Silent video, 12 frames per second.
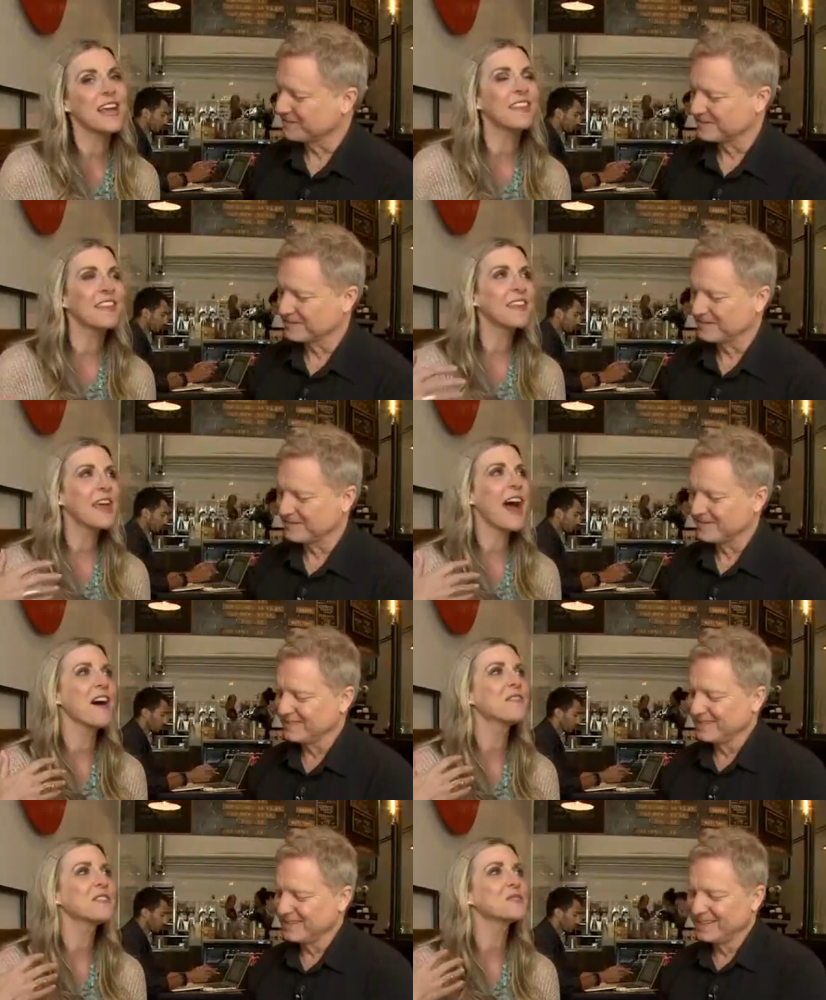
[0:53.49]
Speaker 1: And then they
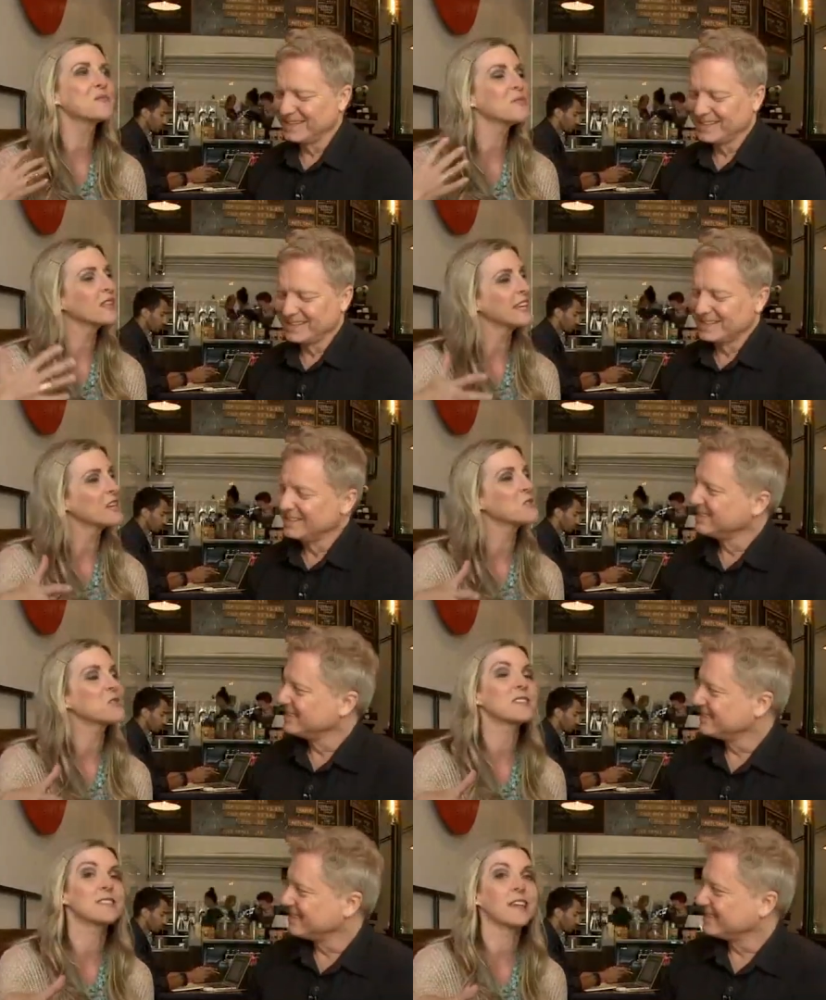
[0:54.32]
have this really
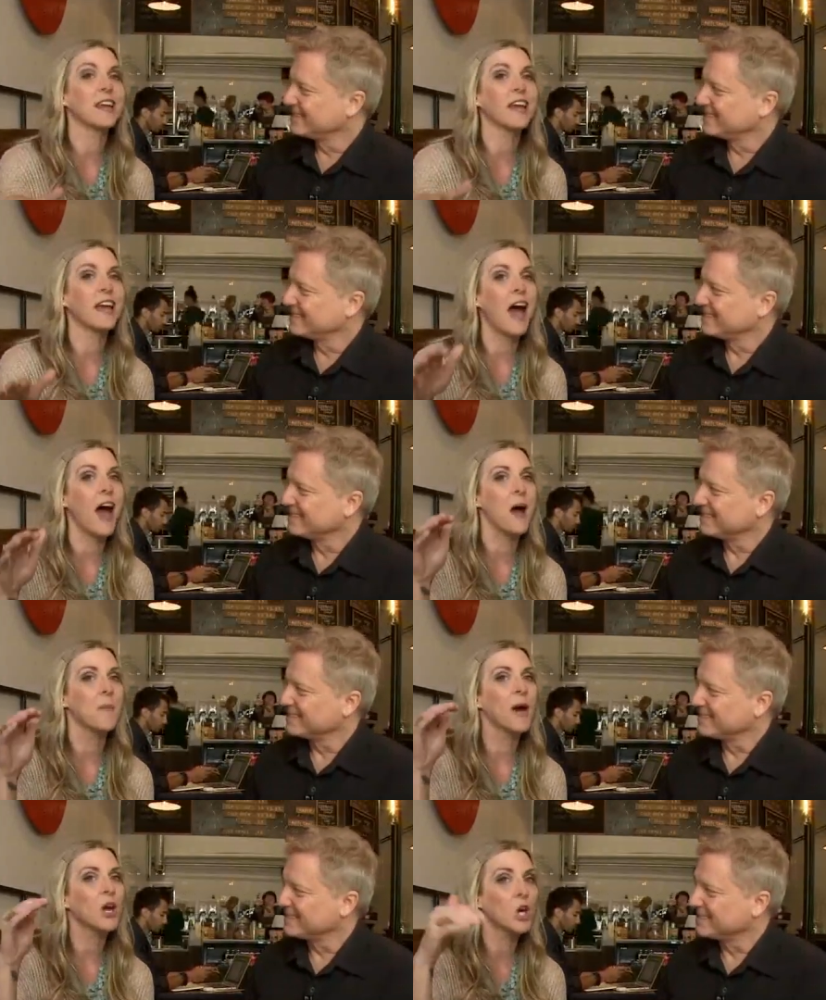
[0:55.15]
interesting
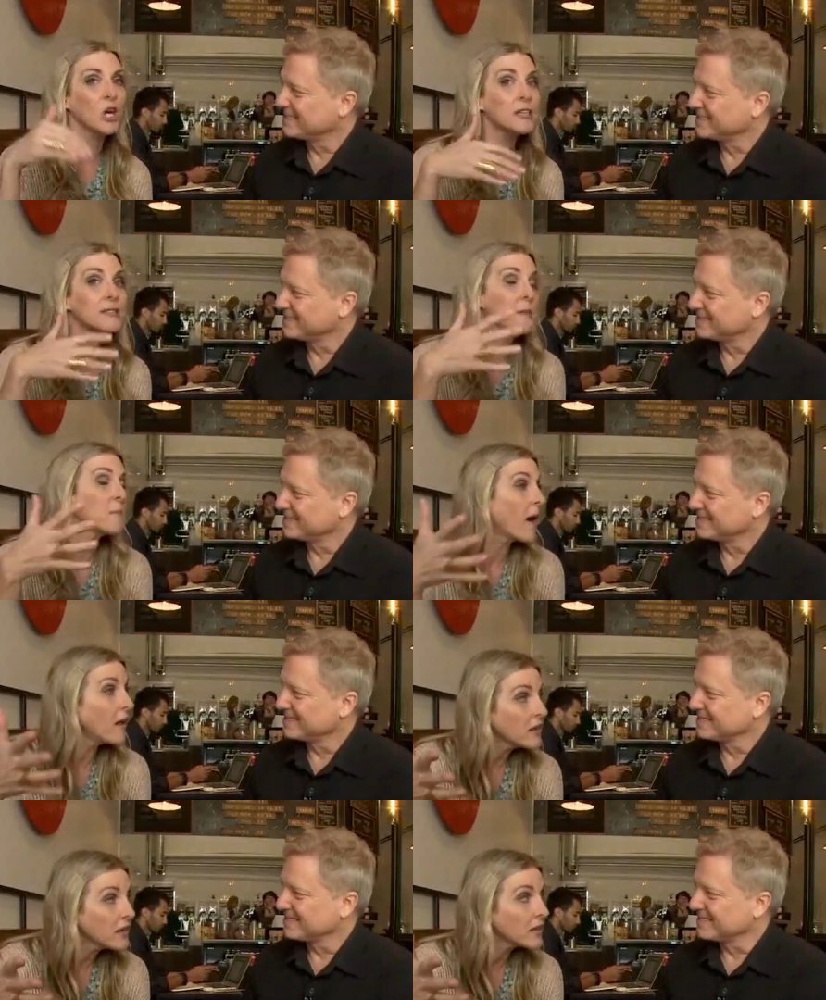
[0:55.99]
um, cookies and
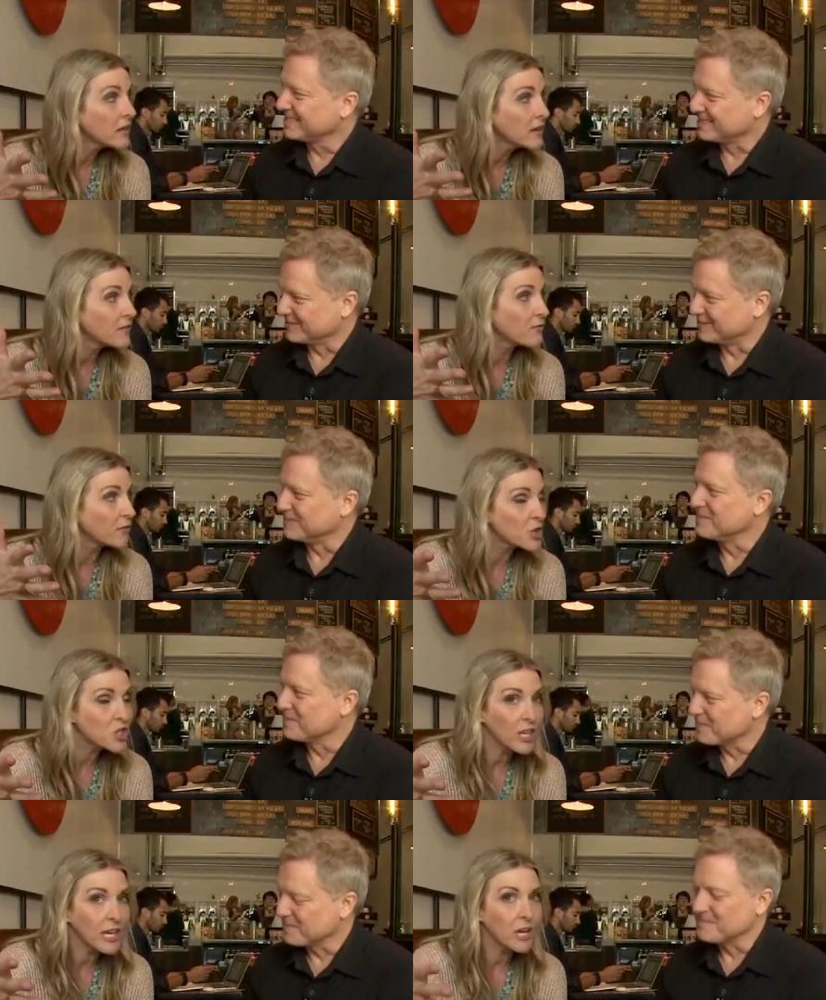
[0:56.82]
milk mm -hmm.
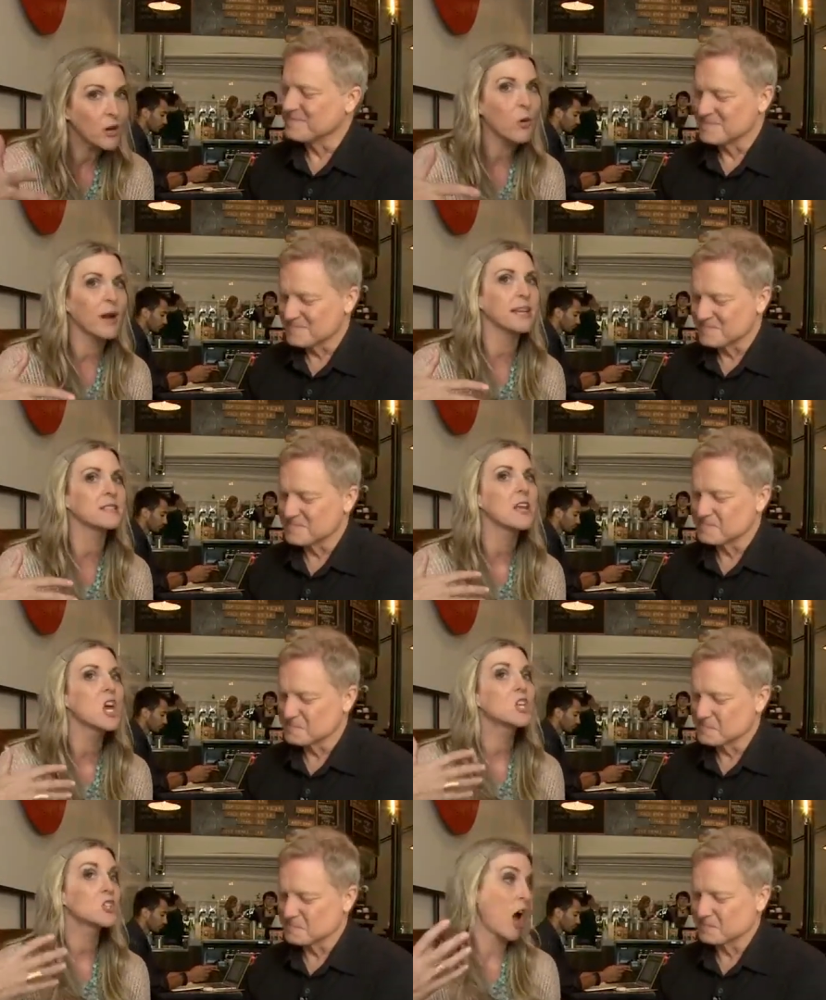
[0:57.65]
version here, where it's
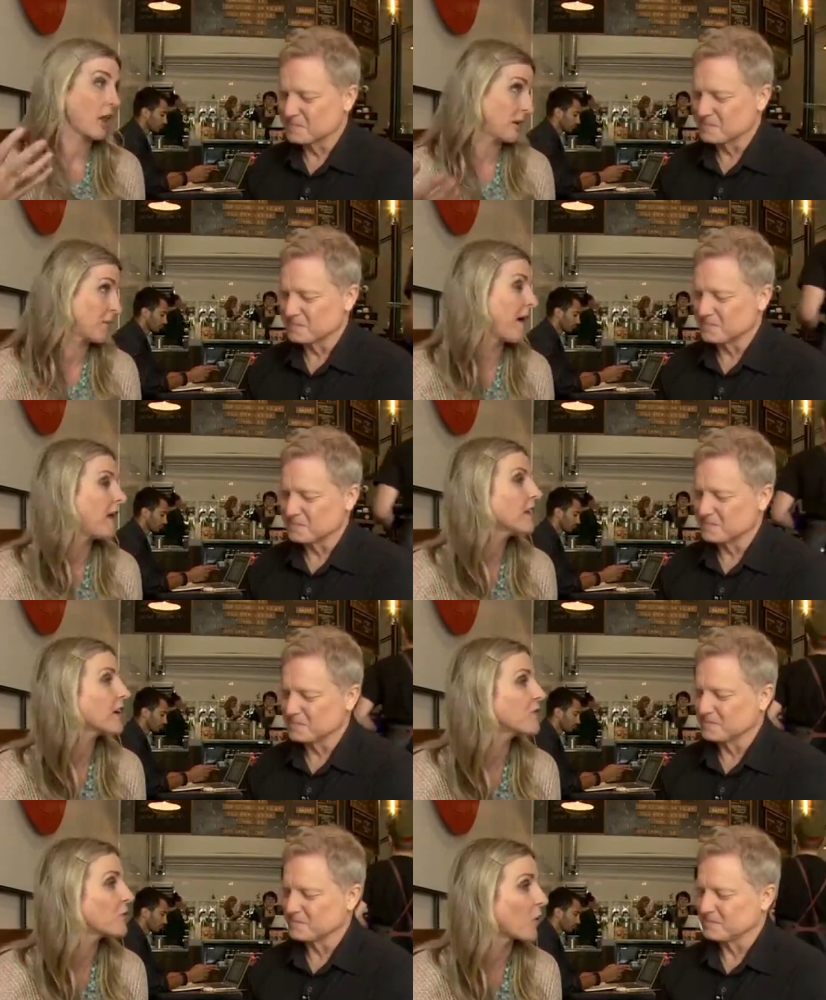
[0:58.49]
chocolate milk,
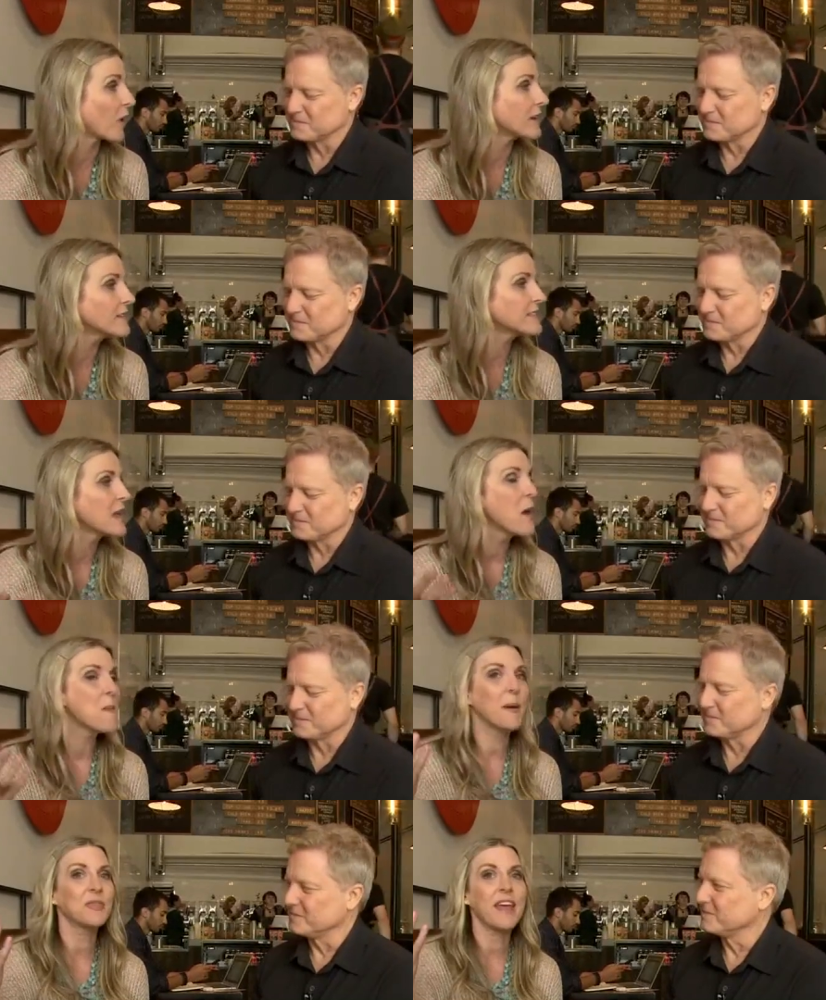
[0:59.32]
of course,
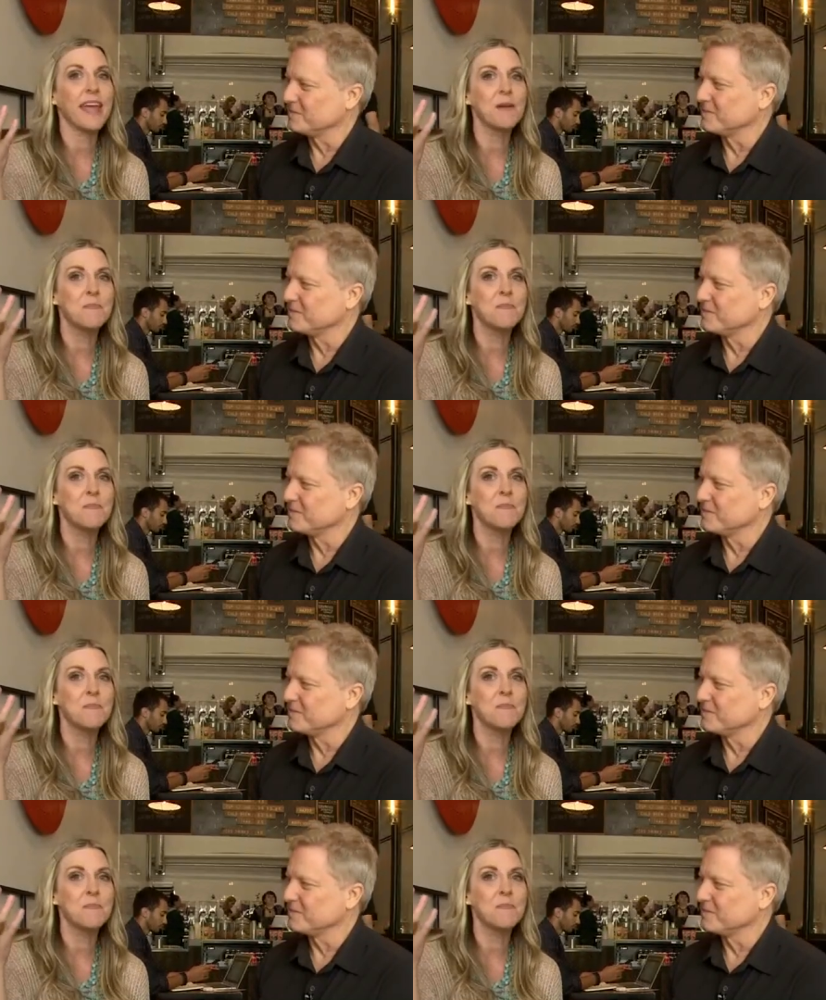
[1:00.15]
but they